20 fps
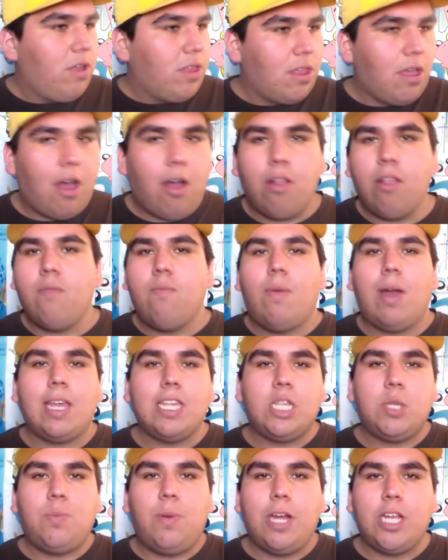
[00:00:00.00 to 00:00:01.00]
with all of my
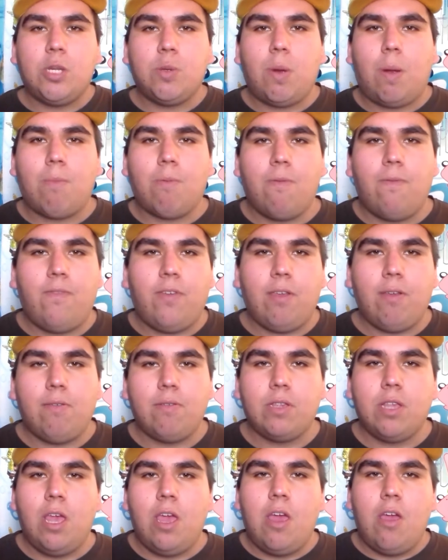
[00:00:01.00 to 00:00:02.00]
SpongeBob
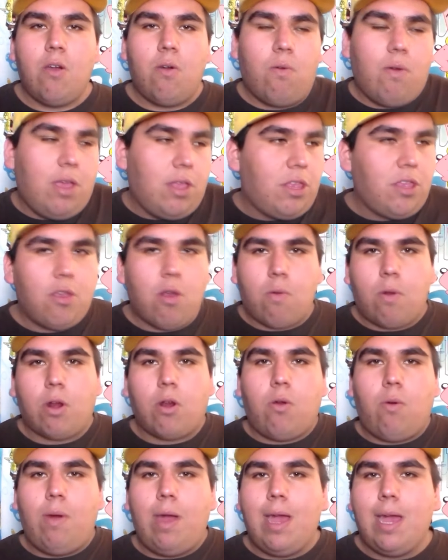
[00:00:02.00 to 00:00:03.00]
reviews, with your
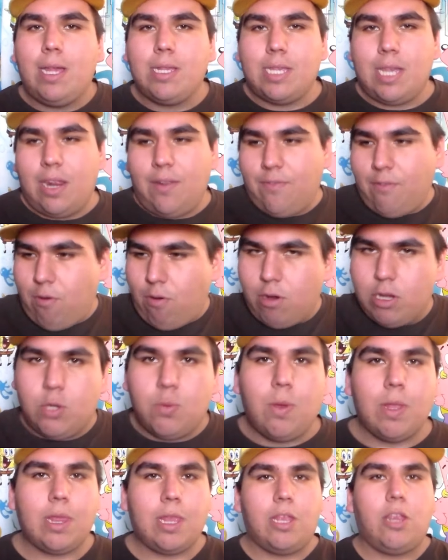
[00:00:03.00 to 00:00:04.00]
requests, and of
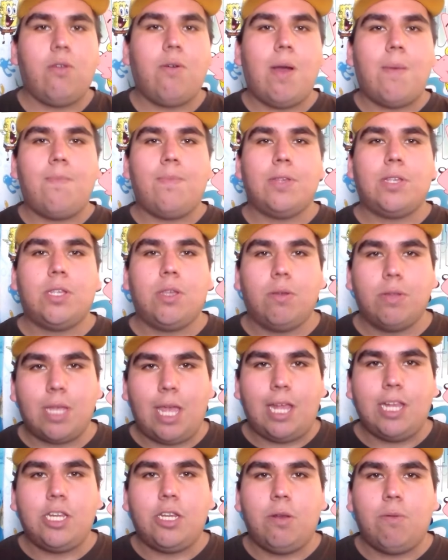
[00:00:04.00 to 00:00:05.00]
course with the new episodes
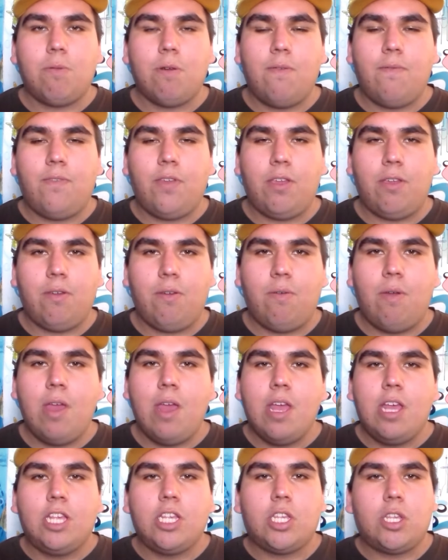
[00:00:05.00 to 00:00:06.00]
I do review.
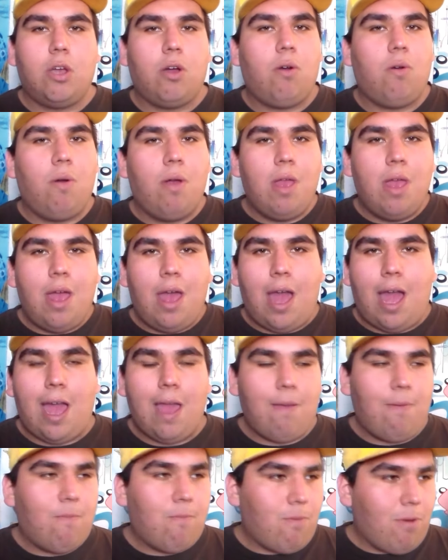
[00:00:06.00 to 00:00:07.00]
So
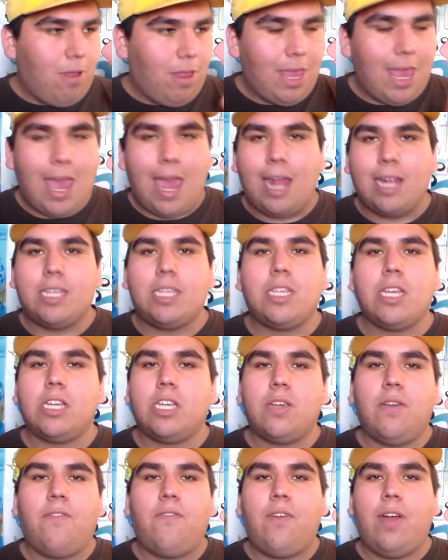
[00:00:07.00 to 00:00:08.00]
I really had
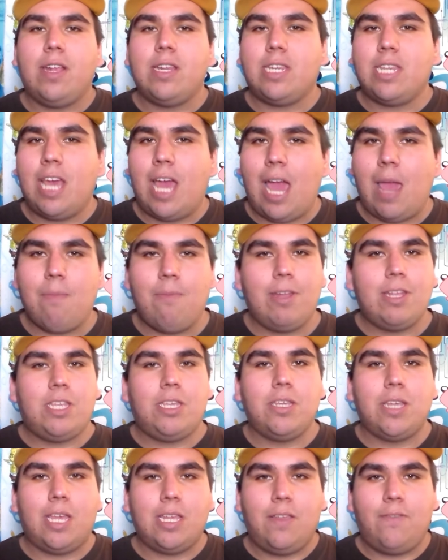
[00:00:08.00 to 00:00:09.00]
such a fun time with
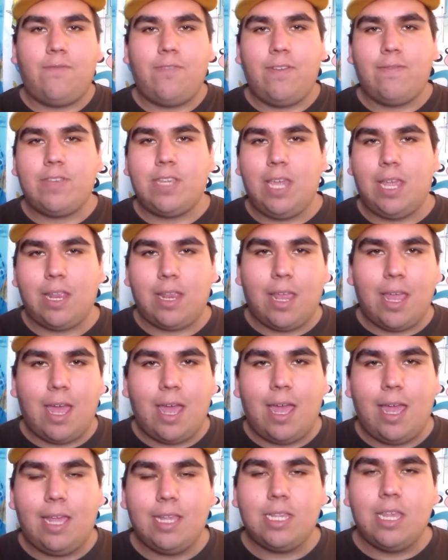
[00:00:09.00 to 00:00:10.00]
2015,
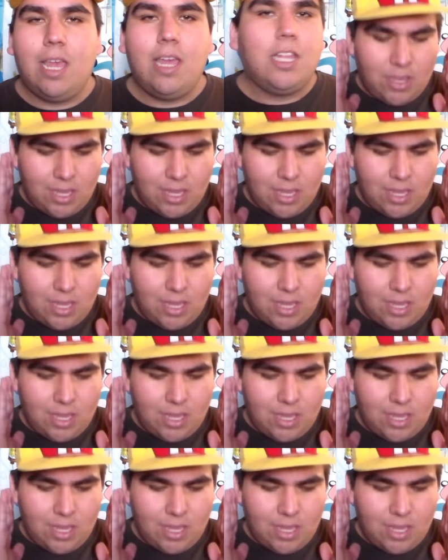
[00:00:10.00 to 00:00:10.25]
guys.